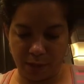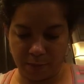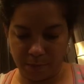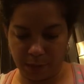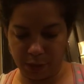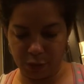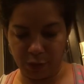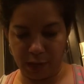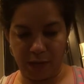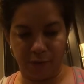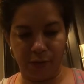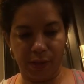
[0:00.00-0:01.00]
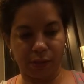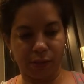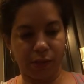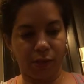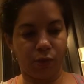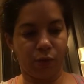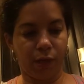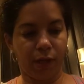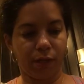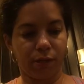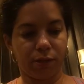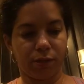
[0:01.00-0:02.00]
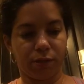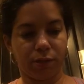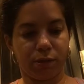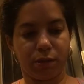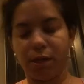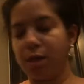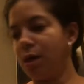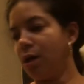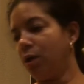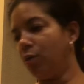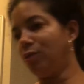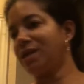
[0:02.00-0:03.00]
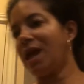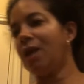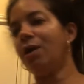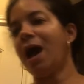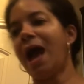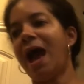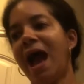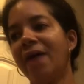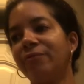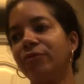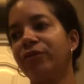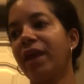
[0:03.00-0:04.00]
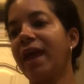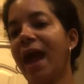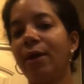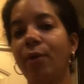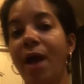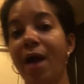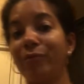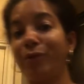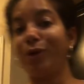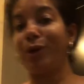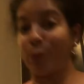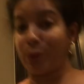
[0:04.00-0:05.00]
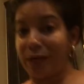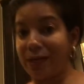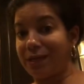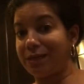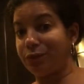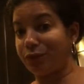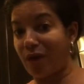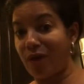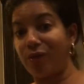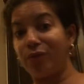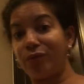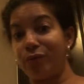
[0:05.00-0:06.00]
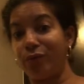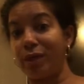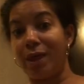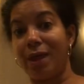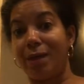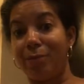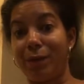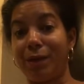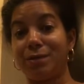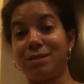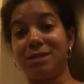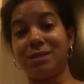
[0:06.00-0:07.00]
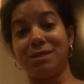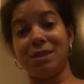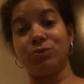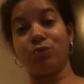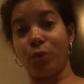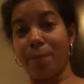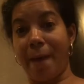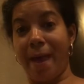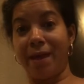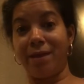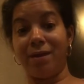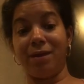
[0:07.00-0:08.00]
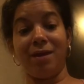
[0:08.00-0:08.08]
make sure that everything is coated, which I have to say, I don't have to coat it, to tell you the truth, because this is a dual pan,